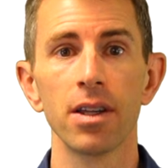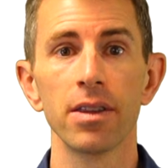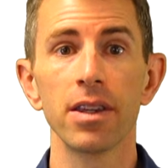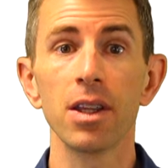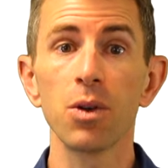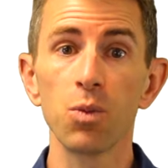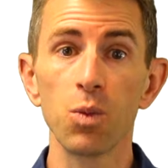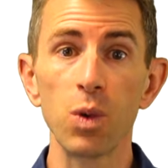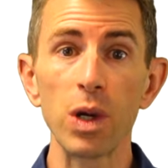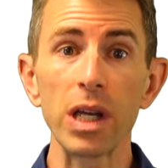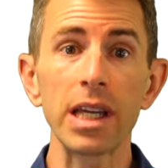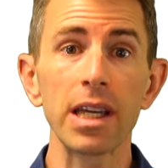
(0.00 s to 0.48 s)

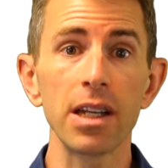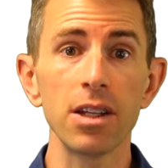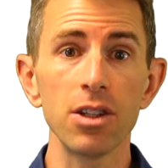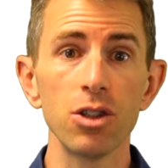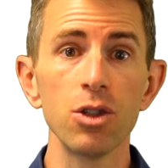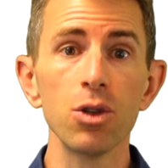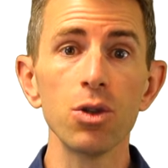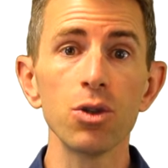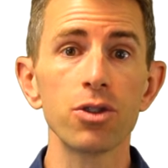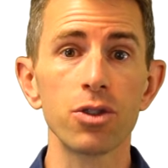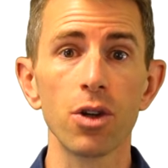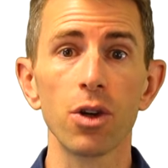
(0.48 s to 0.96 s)
then we can
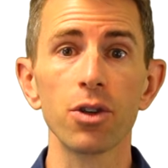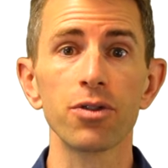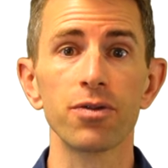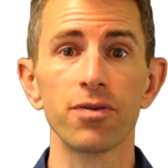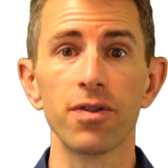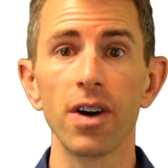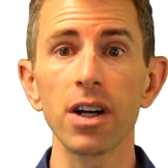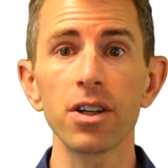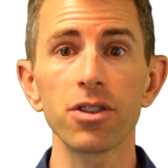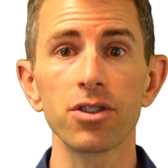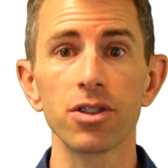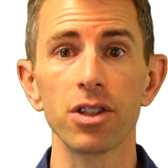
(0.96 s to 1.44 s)
use those
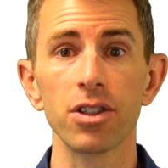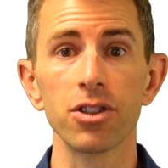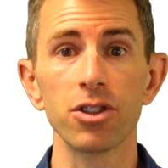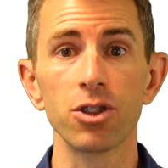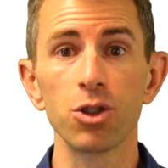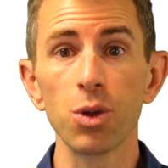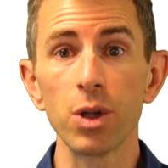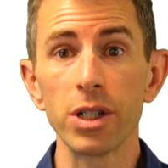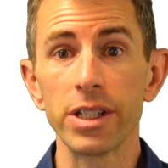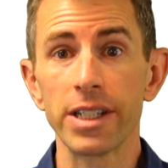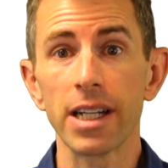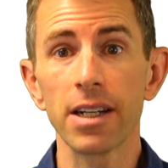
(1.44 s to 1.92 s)
functions
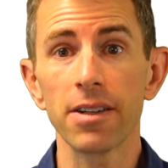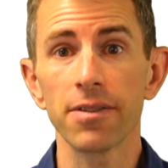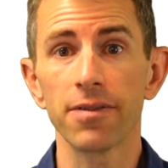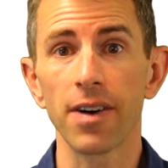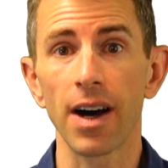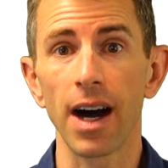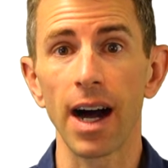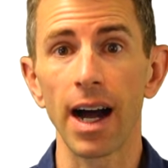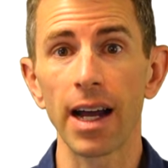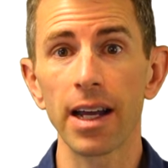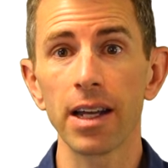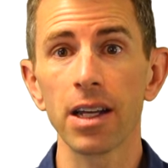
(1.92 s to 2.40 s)
to
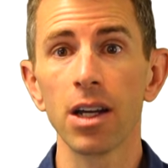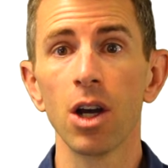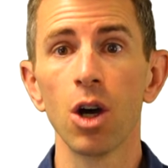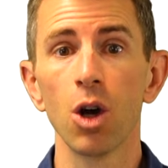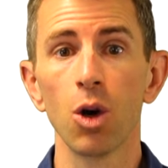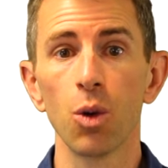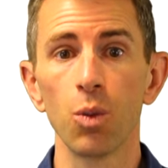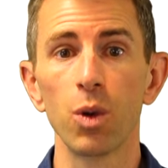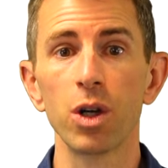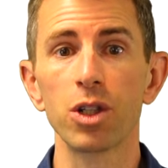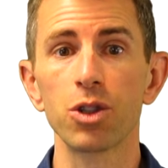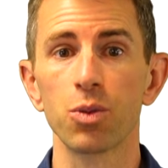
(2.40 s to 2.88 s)
identify
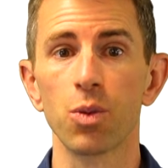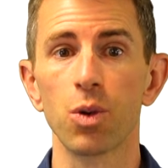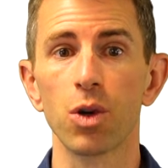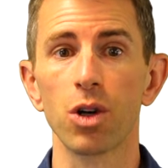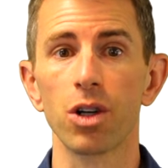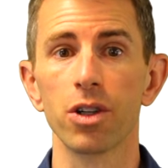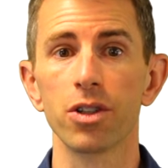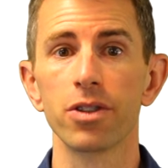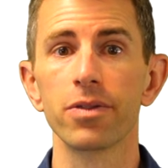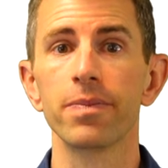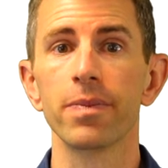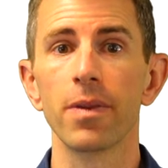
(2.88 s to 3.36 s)
which
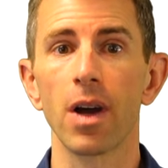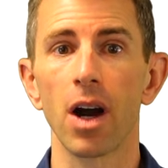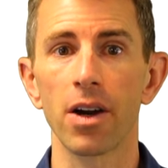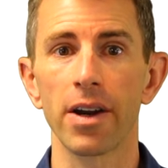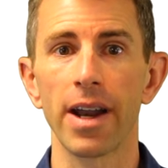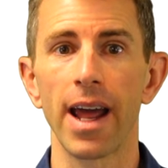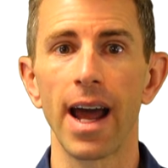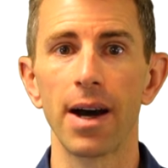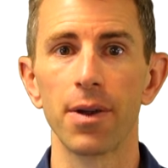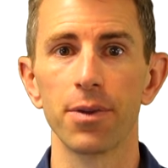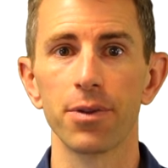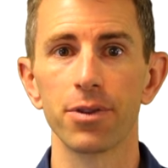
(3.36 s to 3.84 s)
words are
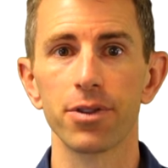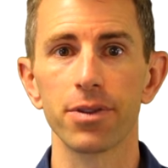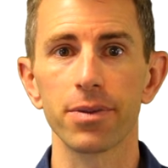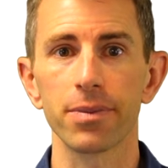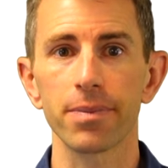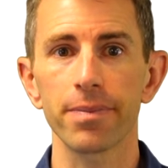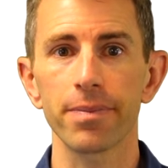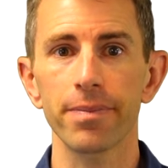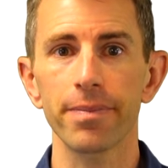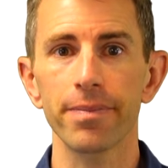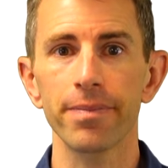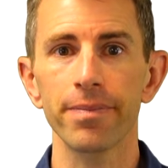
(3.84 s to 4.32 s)
nouns.
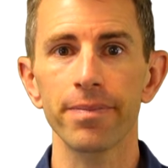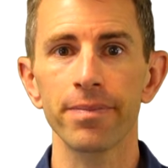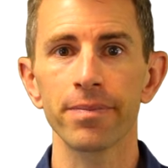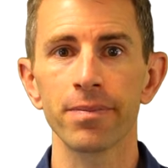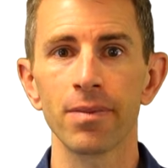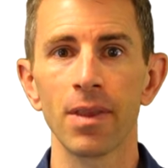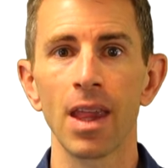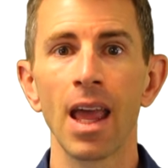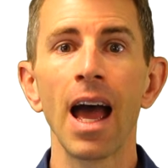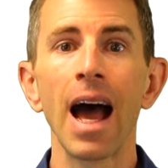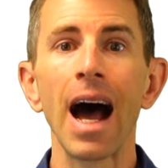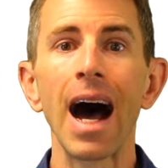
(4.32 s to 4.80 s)

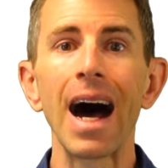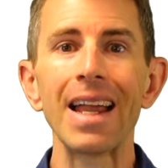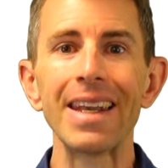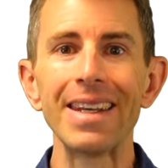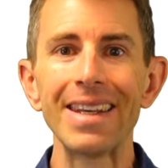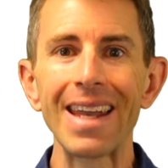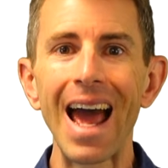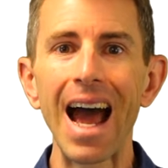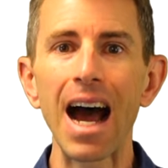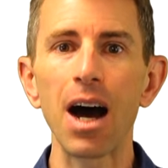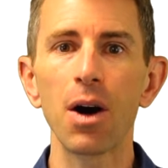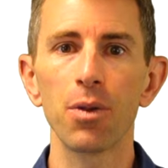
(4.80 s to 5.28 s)
A
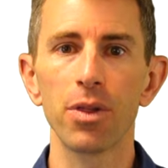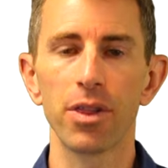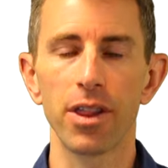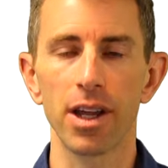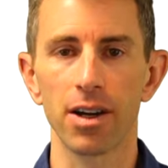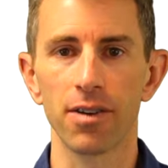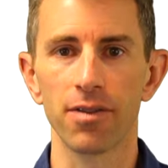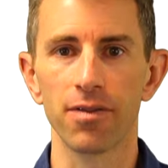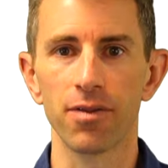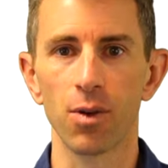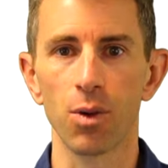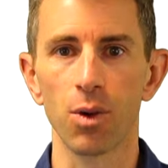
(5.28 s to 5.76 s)
noun,
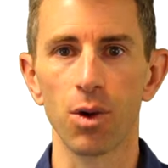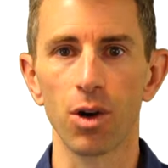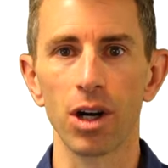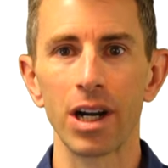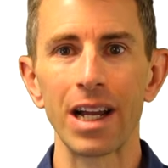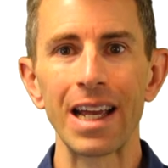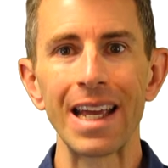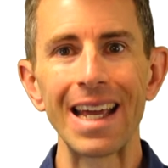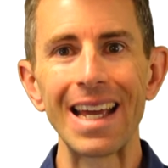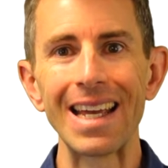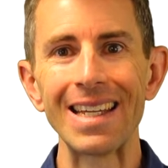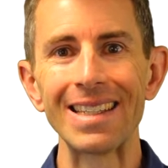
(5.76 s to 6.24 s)
therefore,
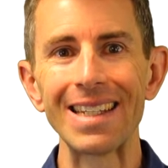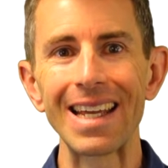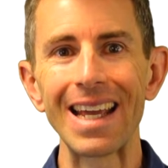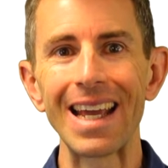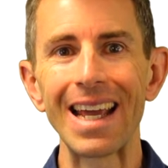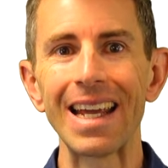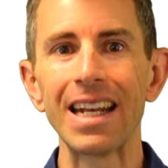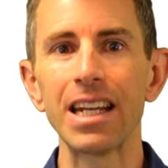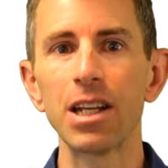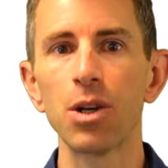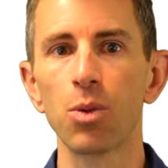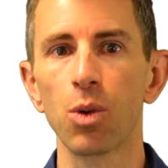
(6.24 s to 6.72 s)
is
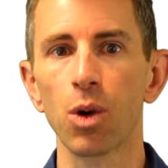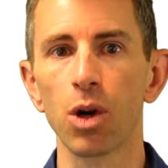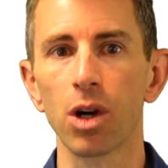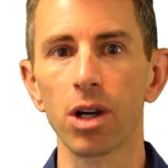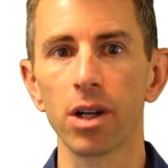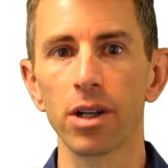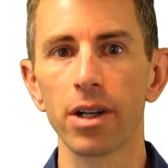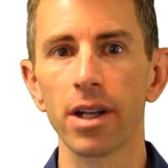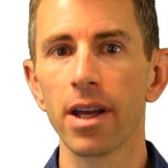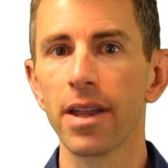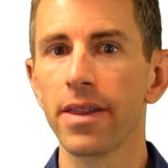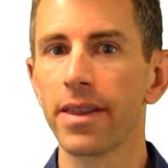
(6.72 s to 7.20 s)
any
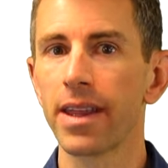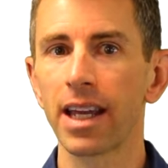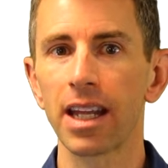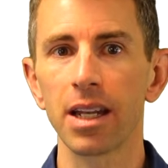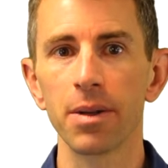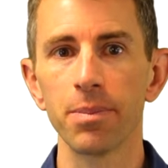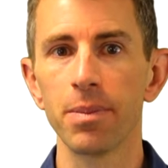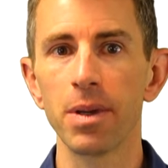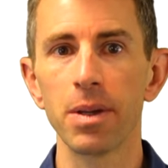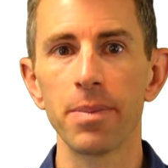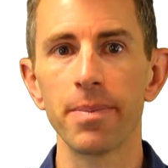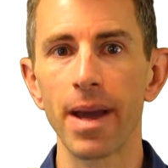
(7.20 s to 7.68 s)
word that
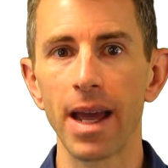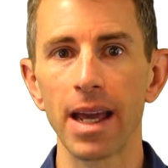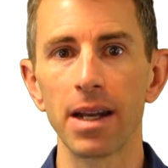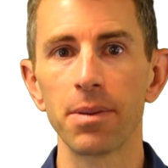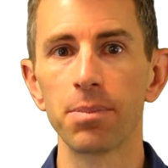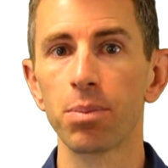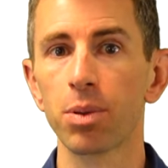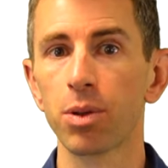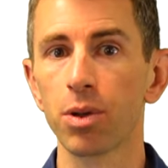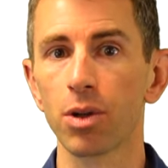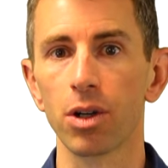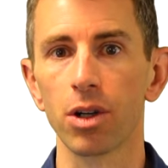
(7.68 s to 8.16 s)
can be made
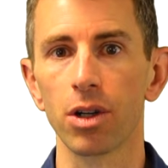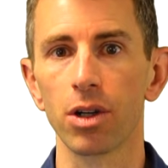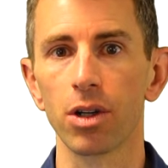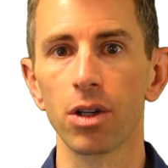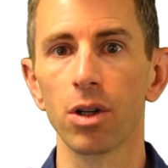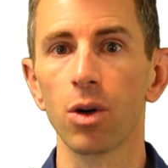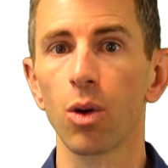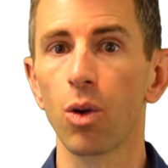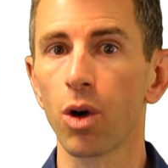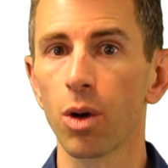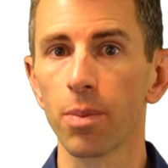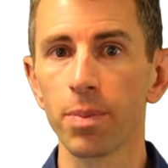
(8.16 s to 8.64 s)
plural
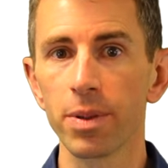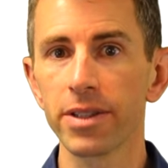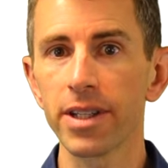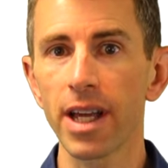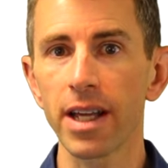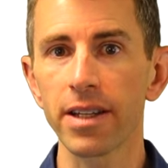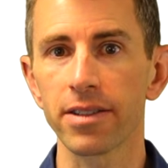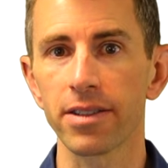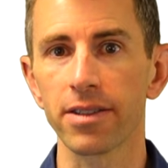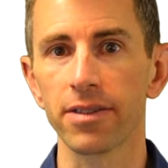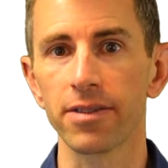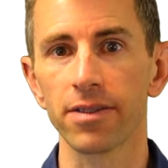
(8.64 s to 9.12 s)
or
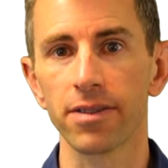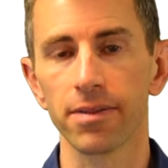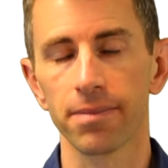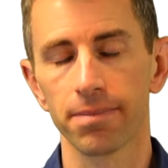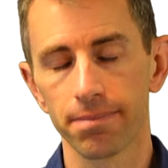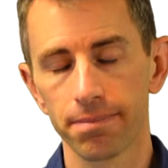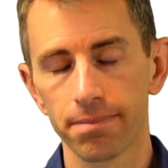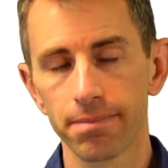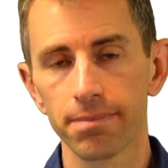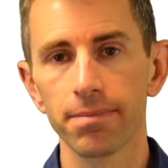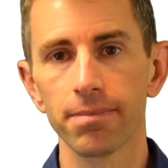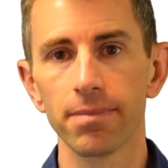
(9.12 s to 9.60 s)
possessive,
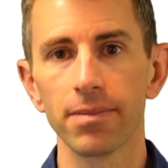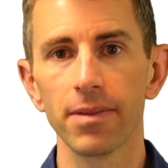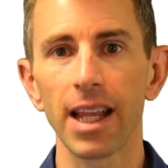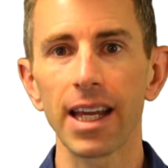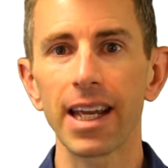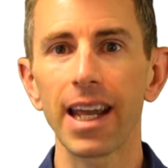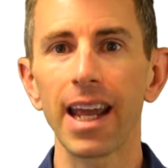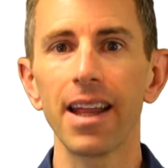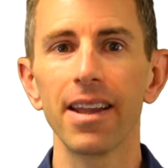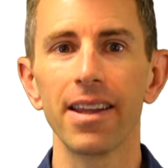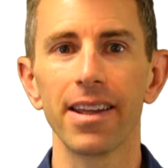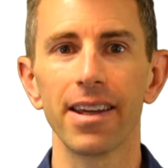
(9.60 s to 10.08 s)
like
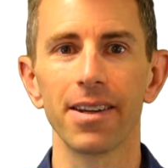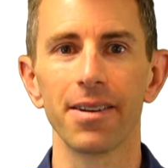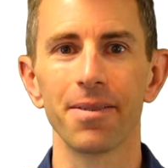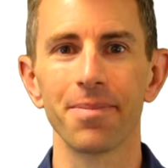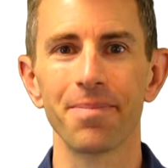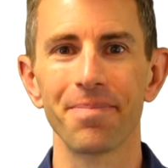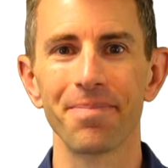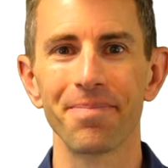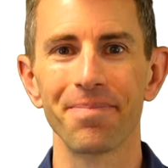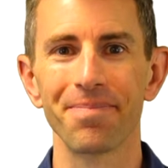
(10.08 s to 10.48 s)
alien.